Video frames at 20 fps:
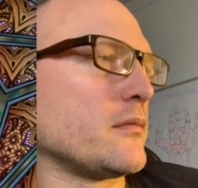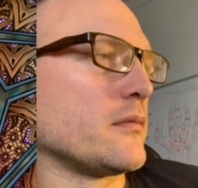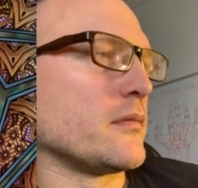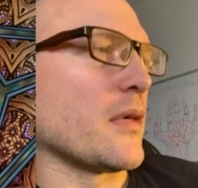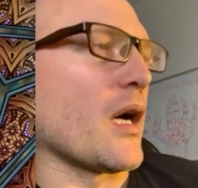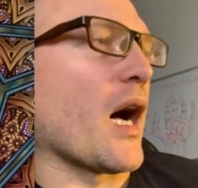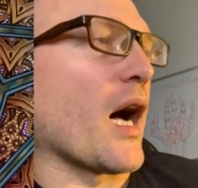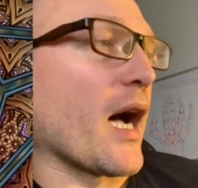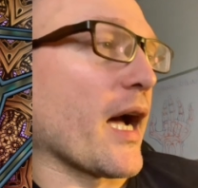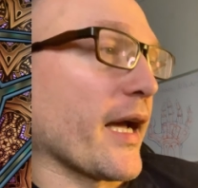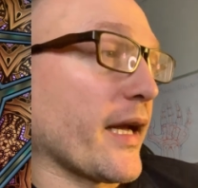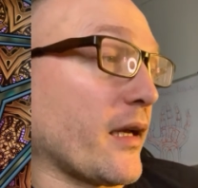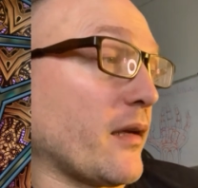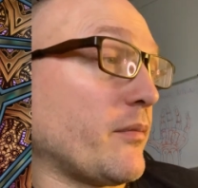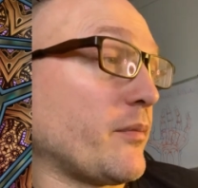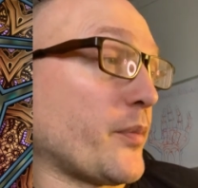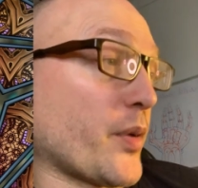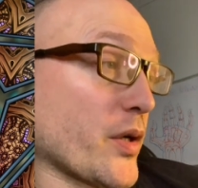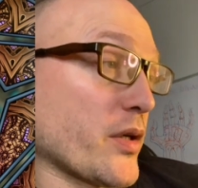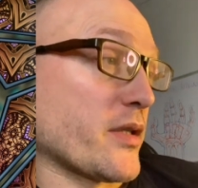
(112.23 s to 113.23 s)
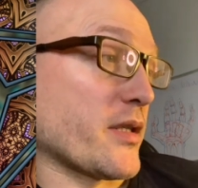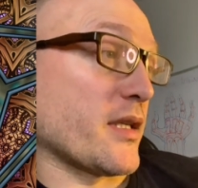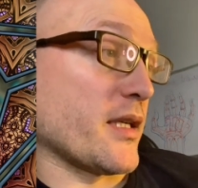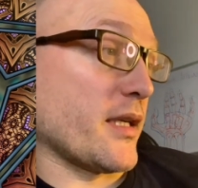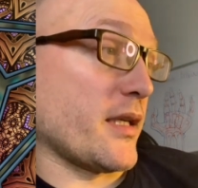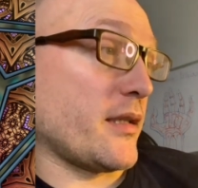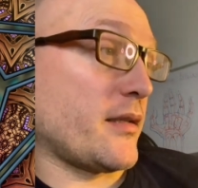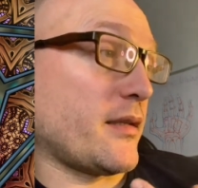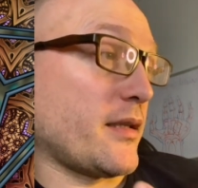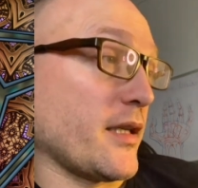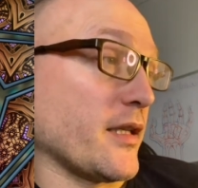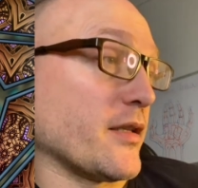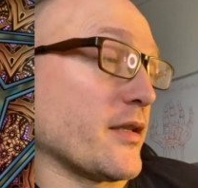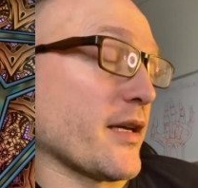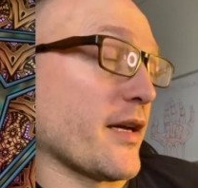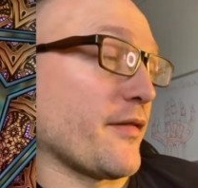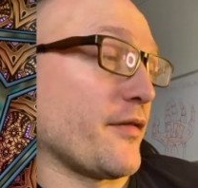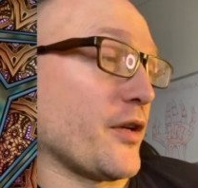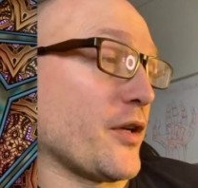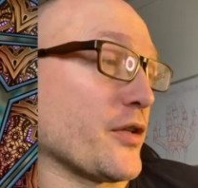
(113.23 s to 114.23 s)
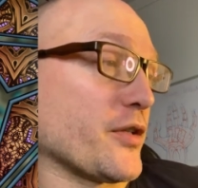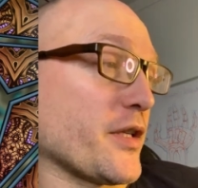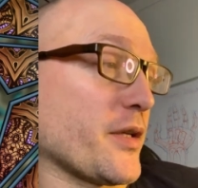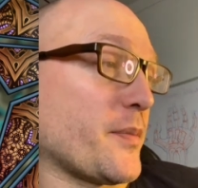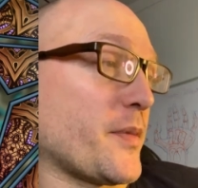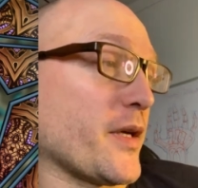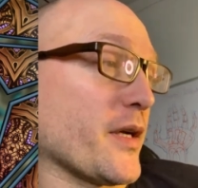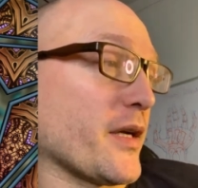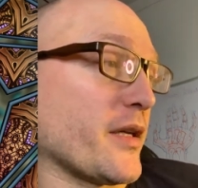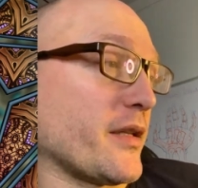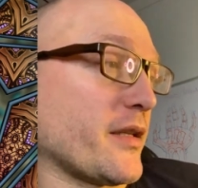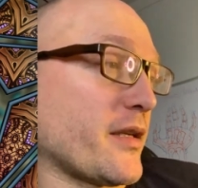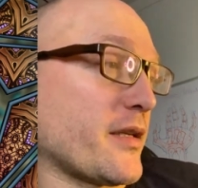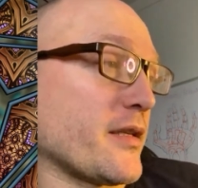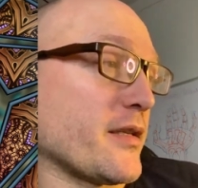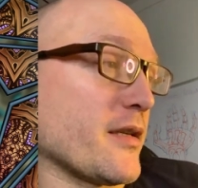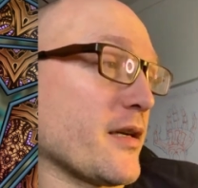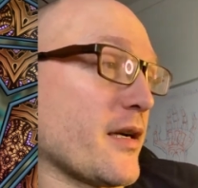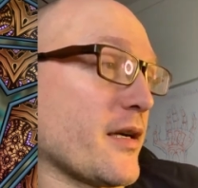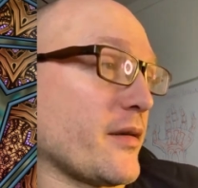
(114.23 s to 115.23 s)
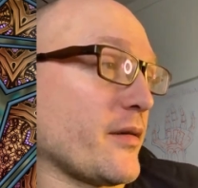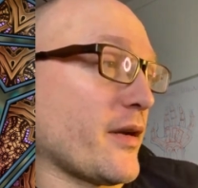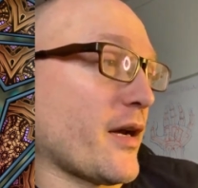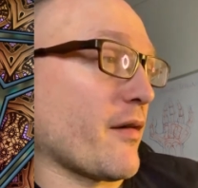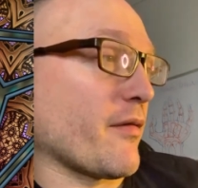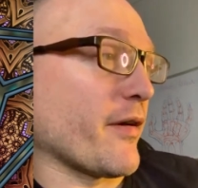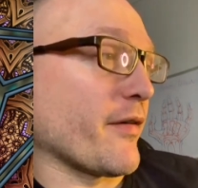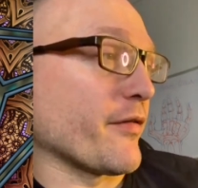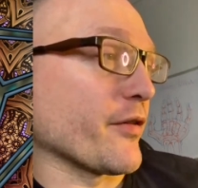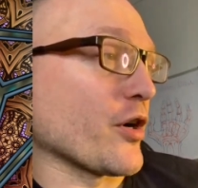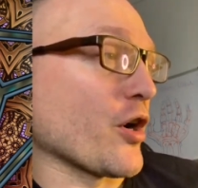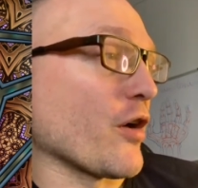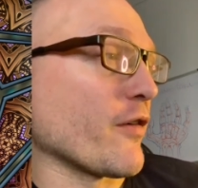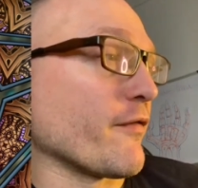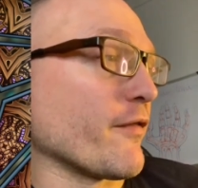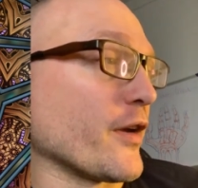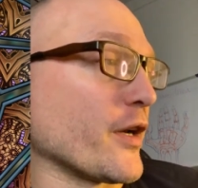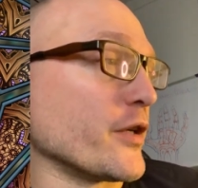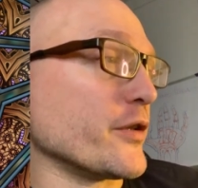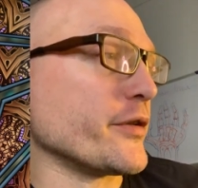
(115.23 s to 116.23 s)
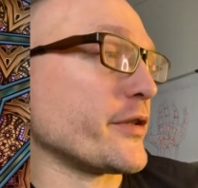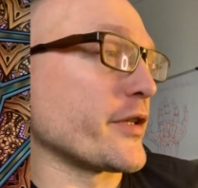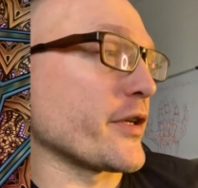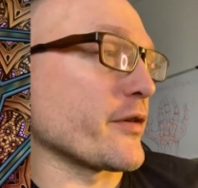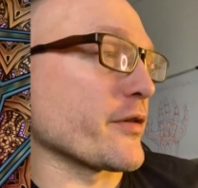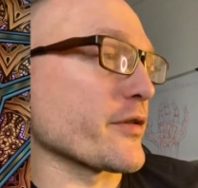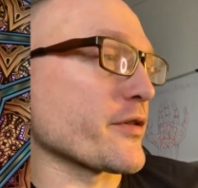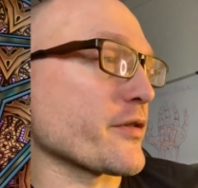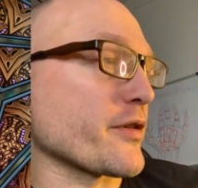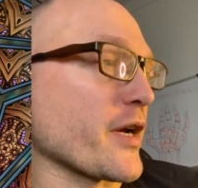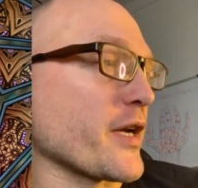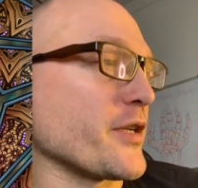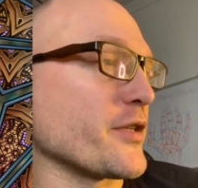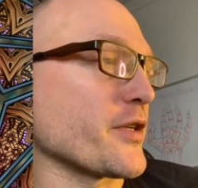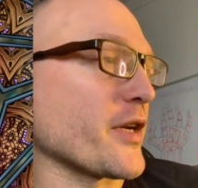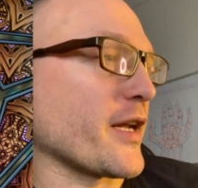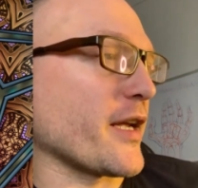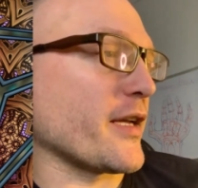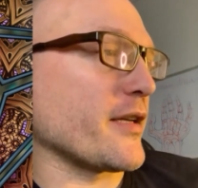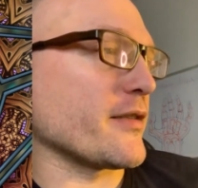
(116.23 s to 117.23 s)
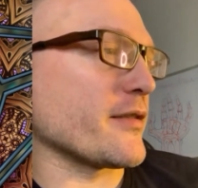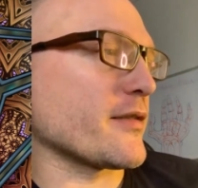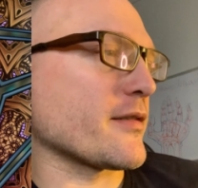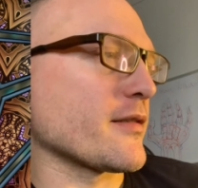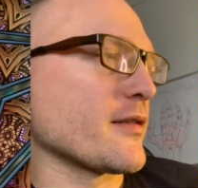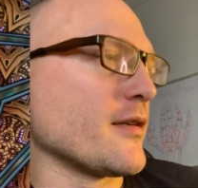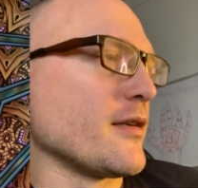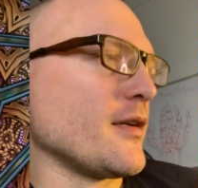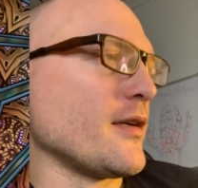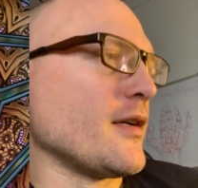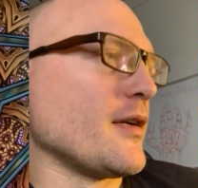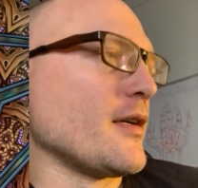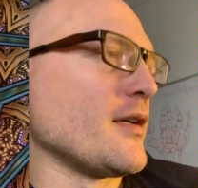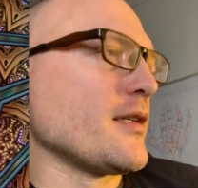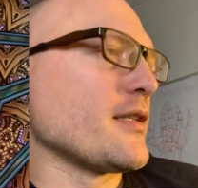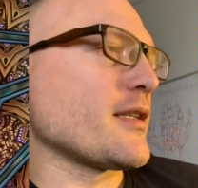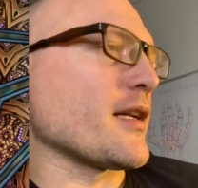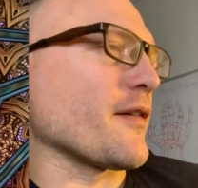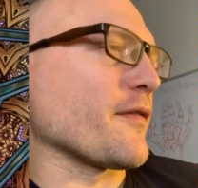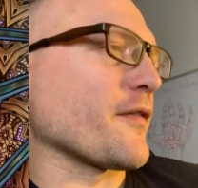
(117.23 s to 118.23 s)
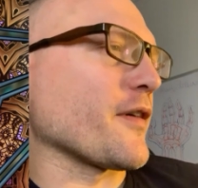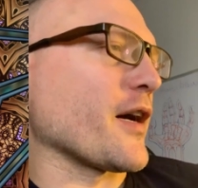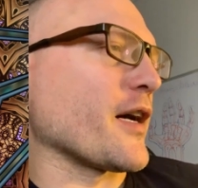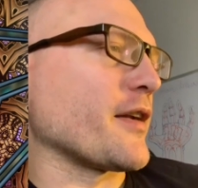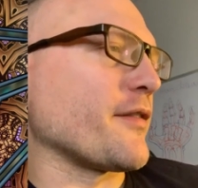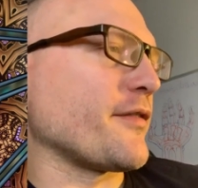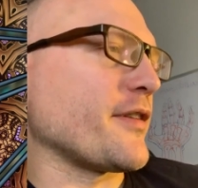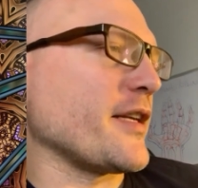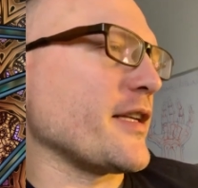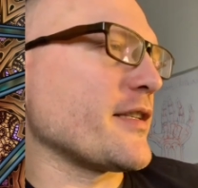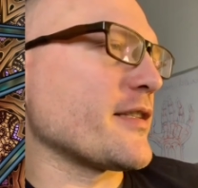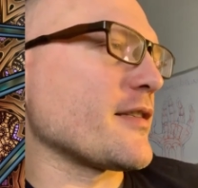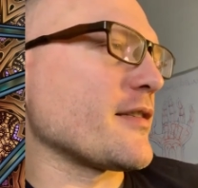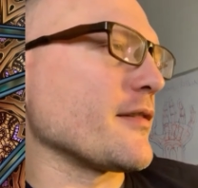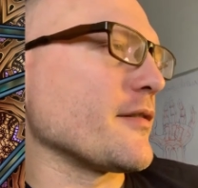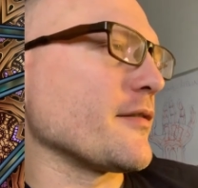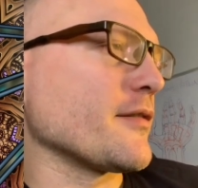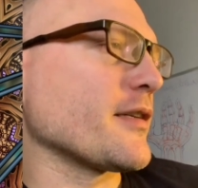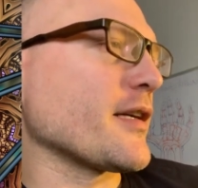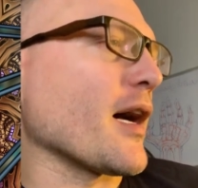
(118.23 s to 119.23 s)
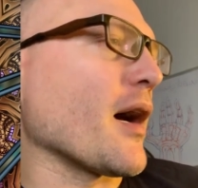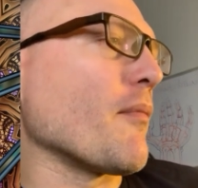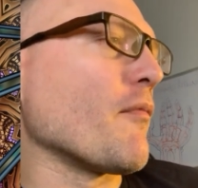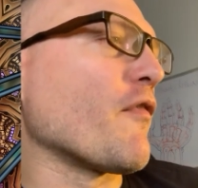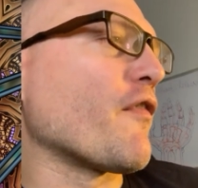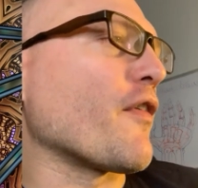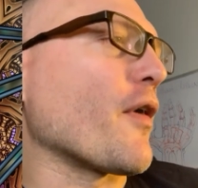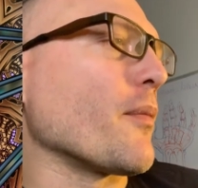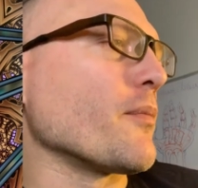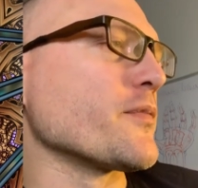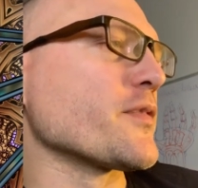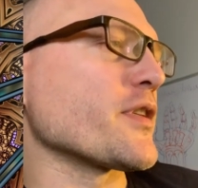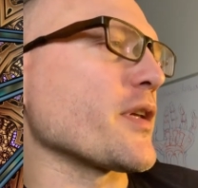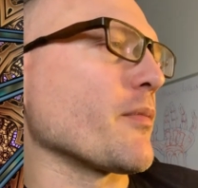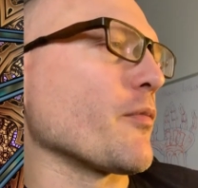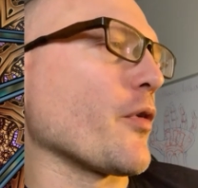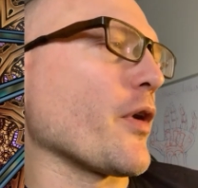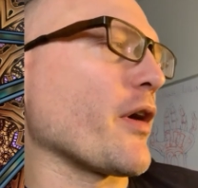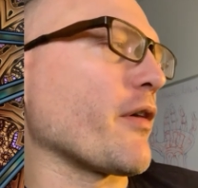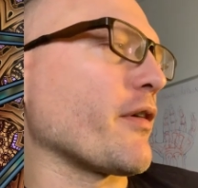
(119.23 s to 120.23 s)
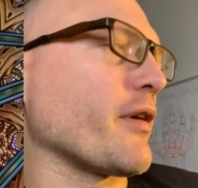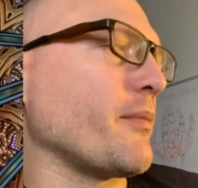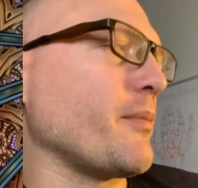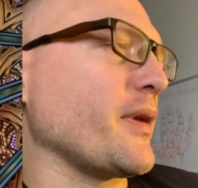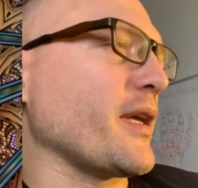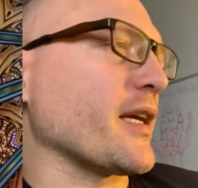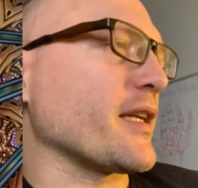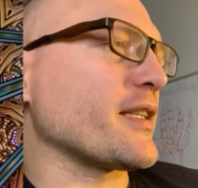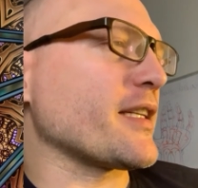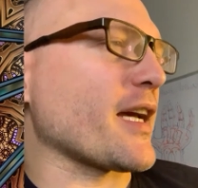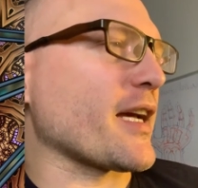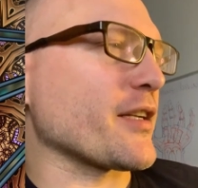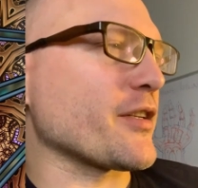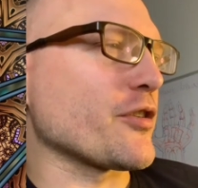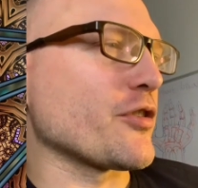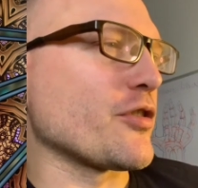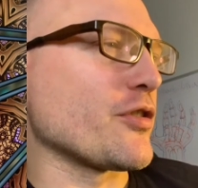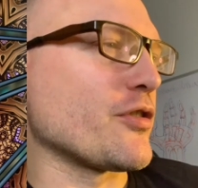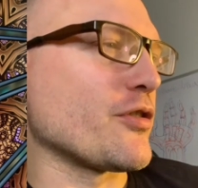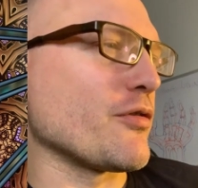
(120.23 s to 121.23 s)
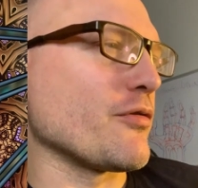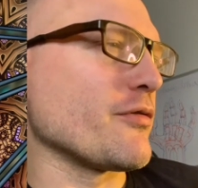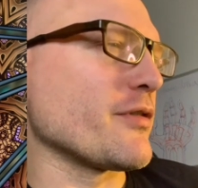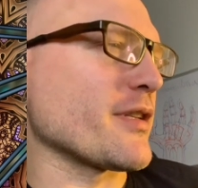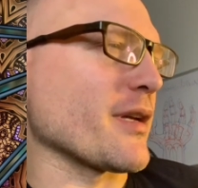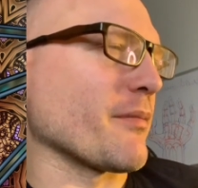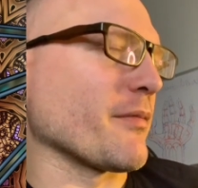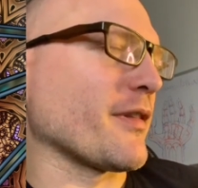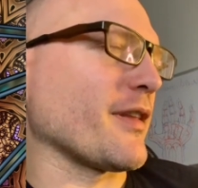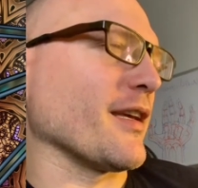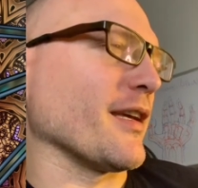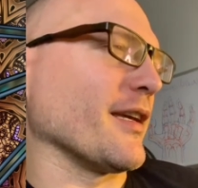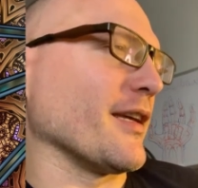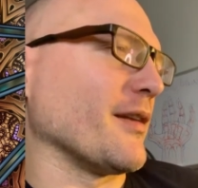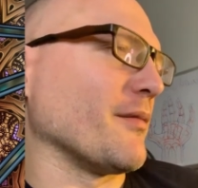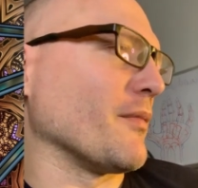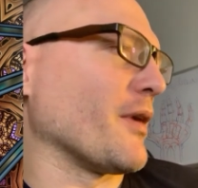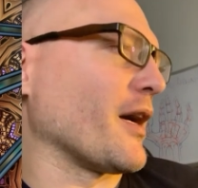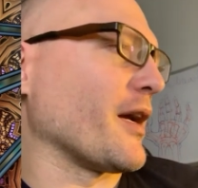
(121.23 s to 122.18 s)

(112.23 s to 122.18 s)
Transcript: I personally need to have logic behind the design. However convoluted or strange it is, stuff kind of needs to come from somewhere and be attached to something, in my